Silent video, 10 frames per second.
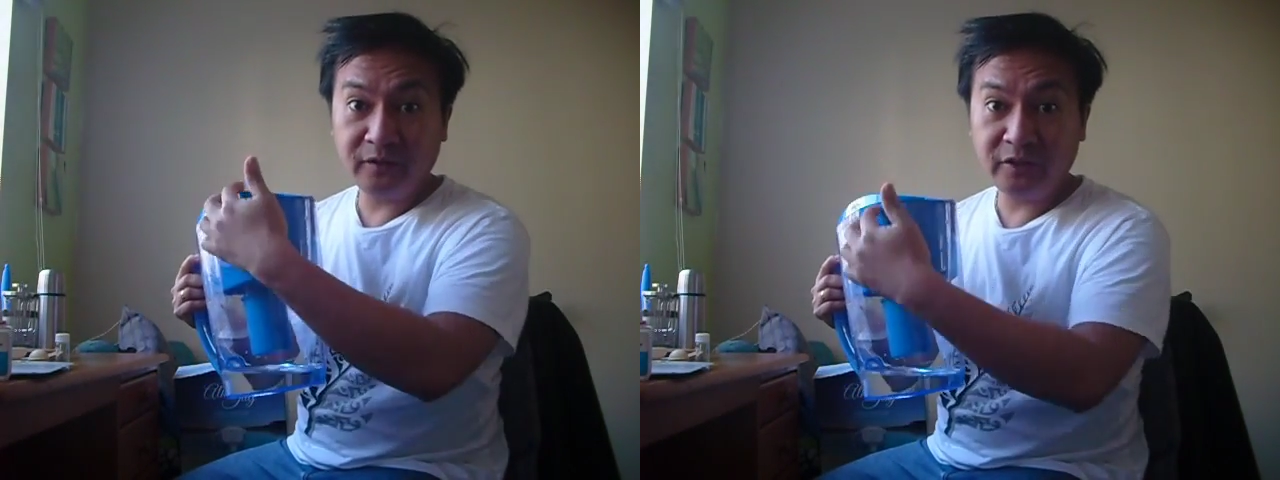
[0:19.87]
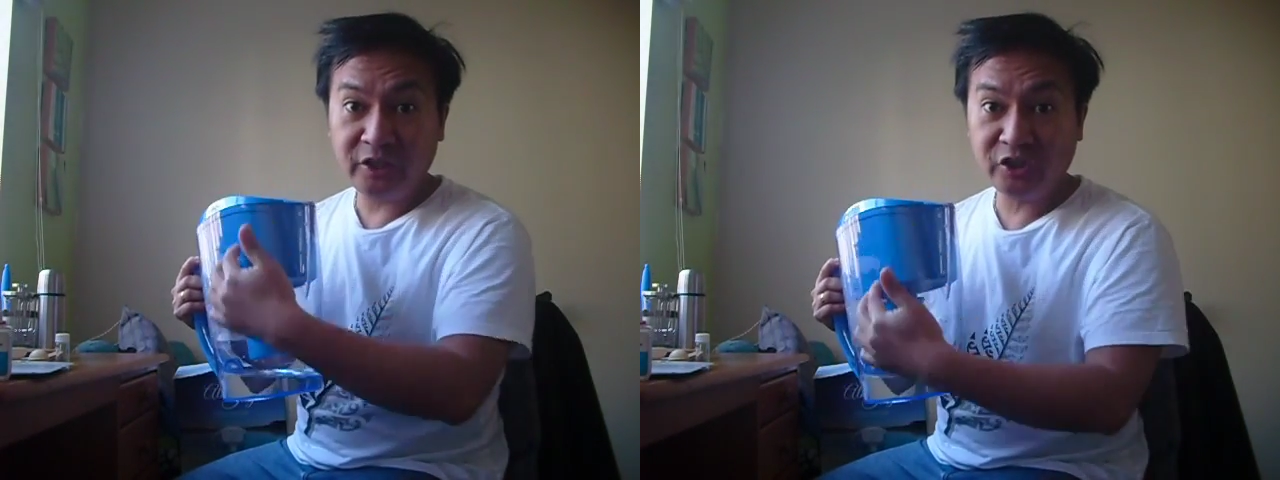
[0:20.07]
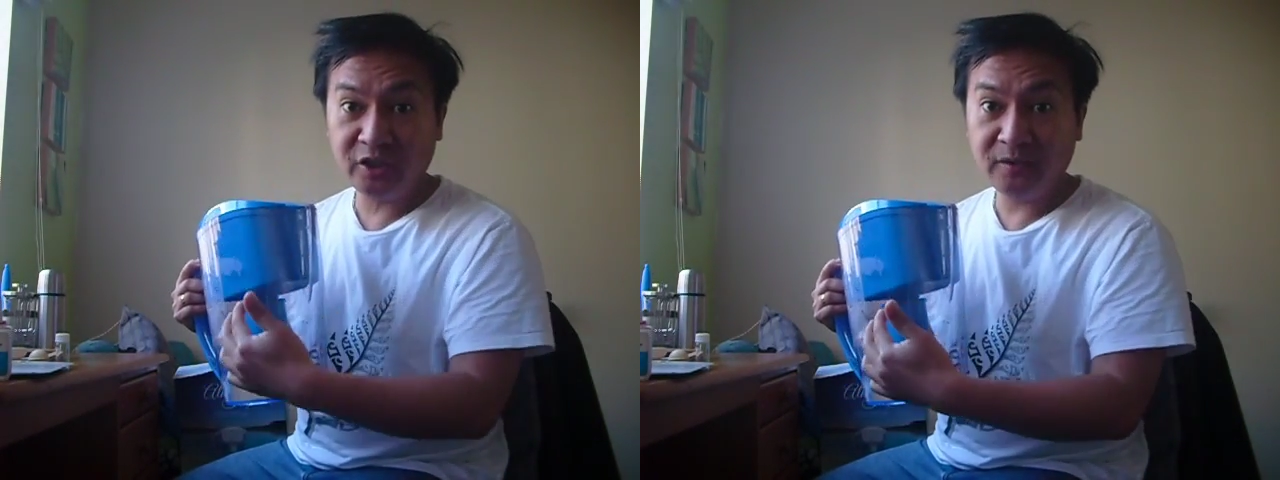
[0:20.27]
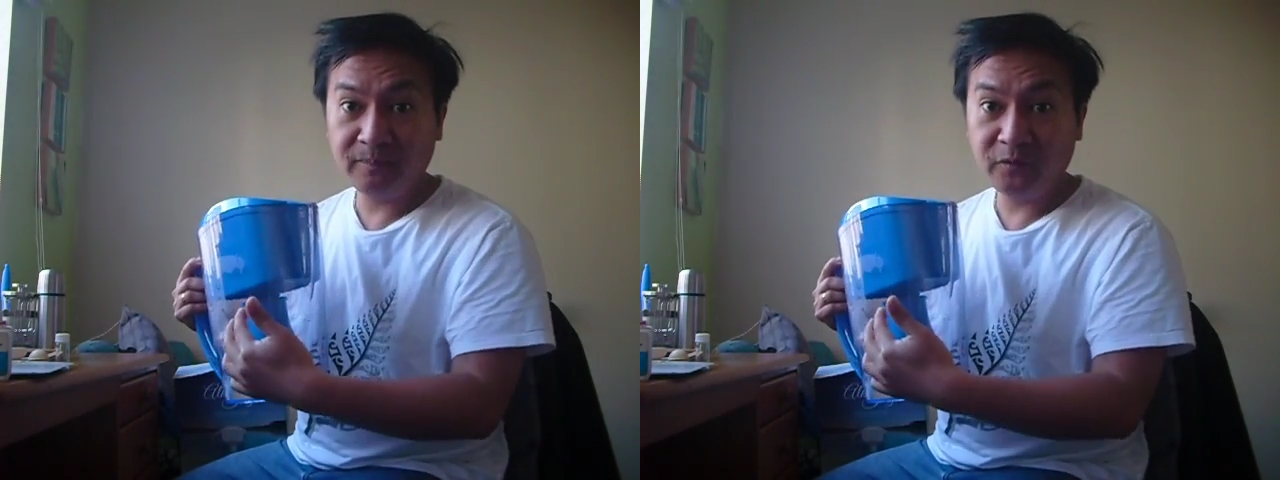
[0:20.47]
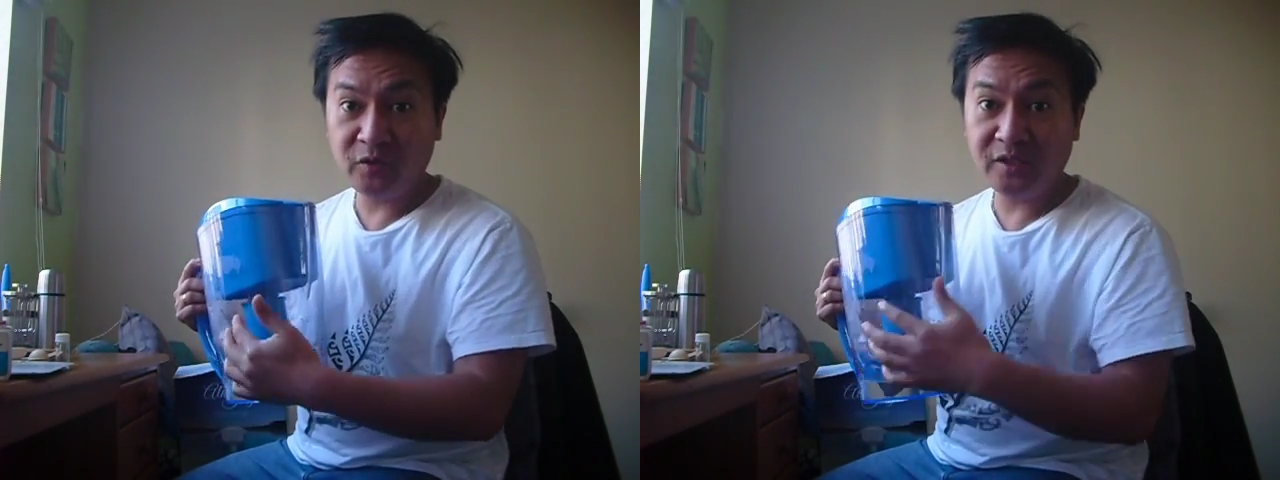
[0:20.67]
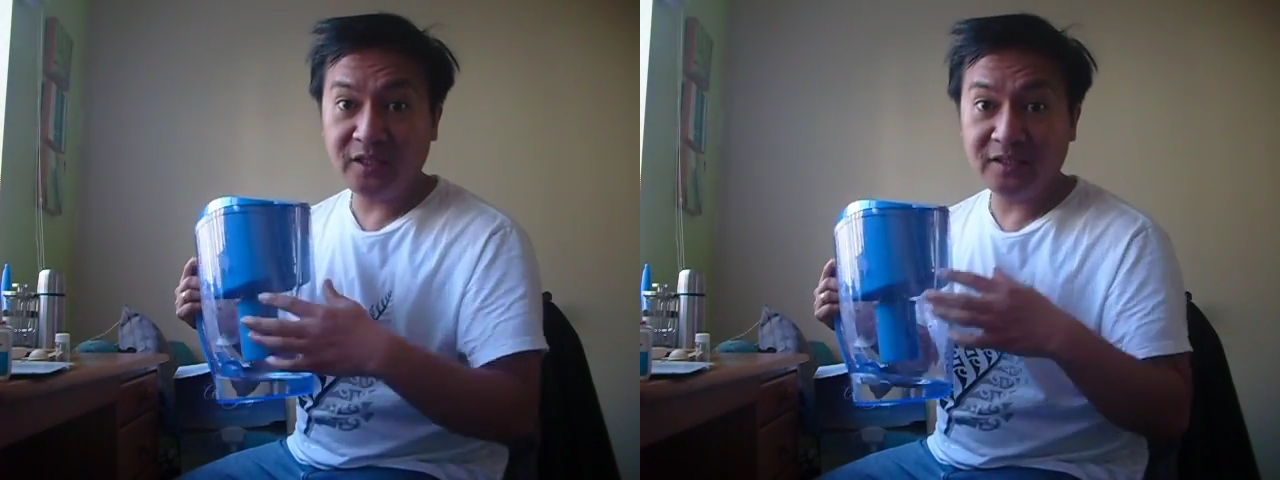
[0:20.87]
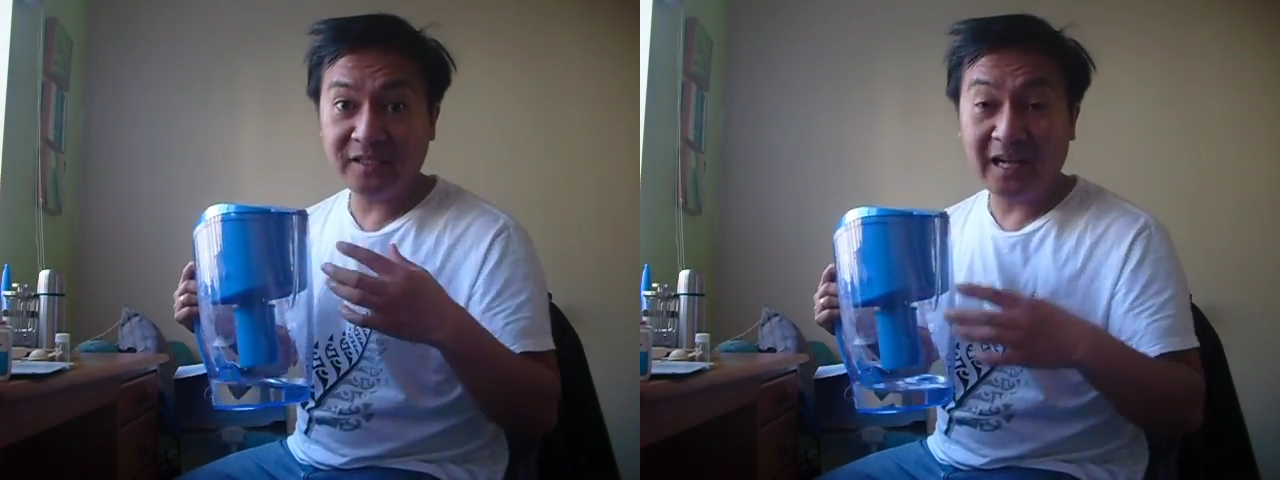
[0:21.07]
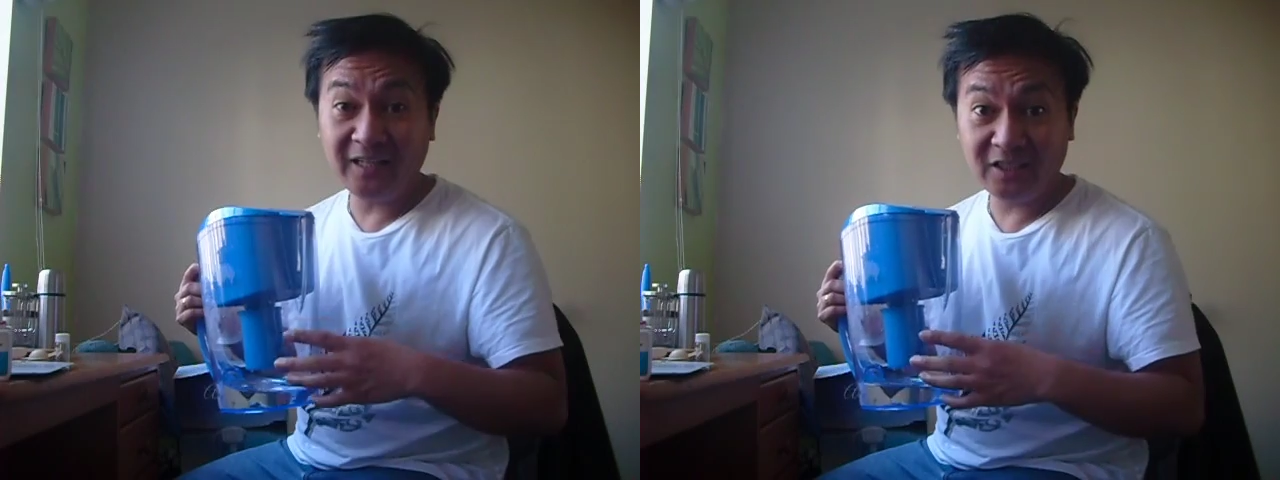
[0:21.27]
filtration using
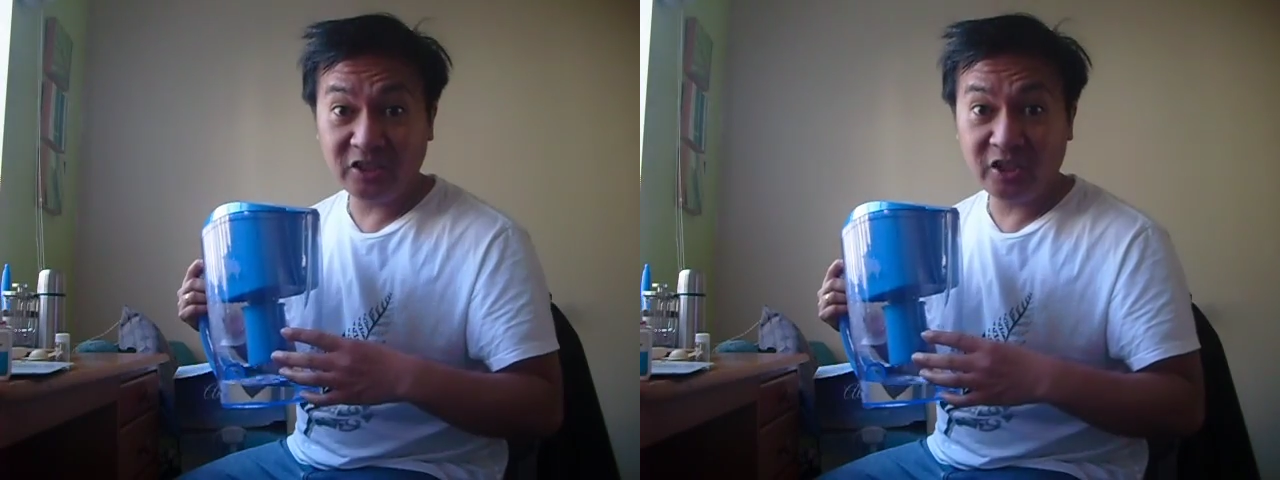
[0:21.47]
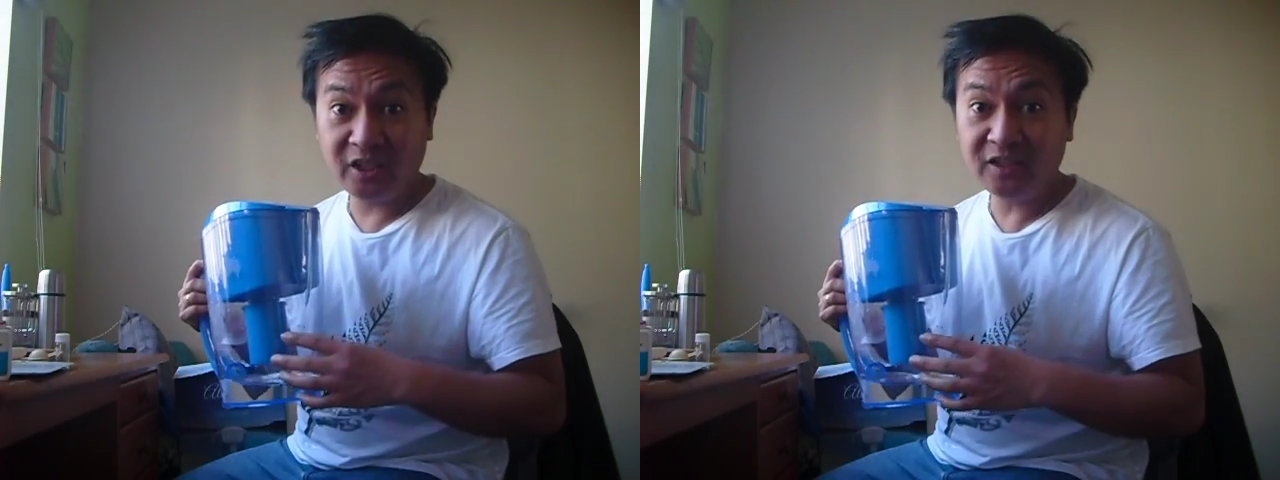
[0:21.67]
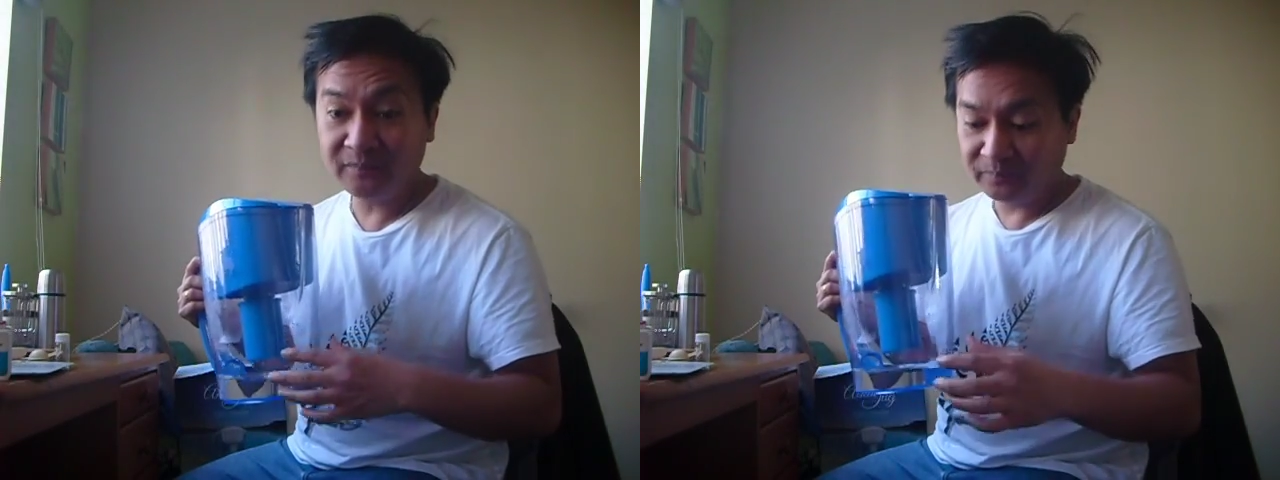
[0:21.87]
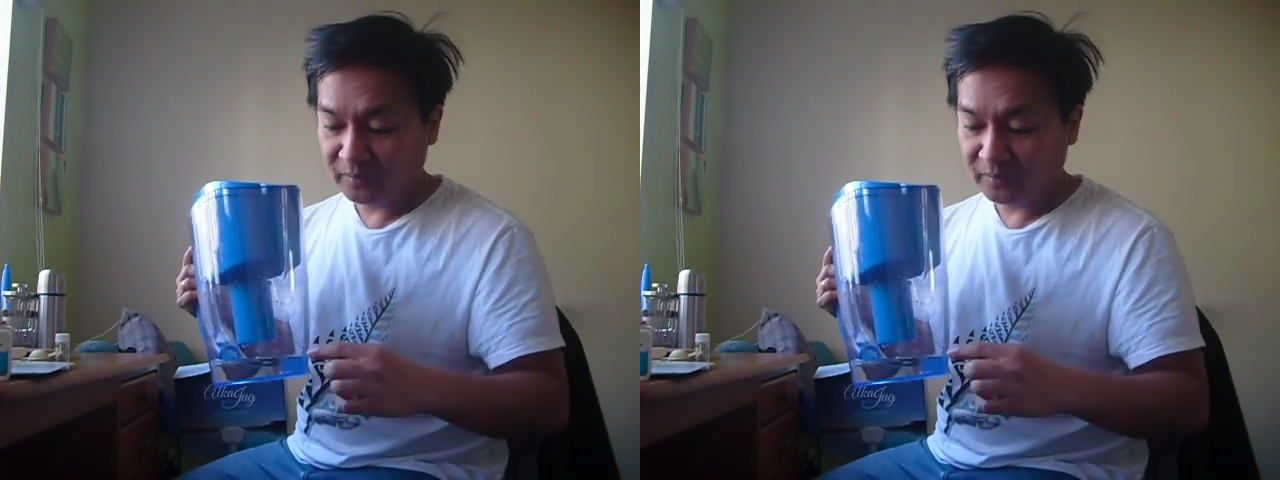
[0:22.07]
this alka jug,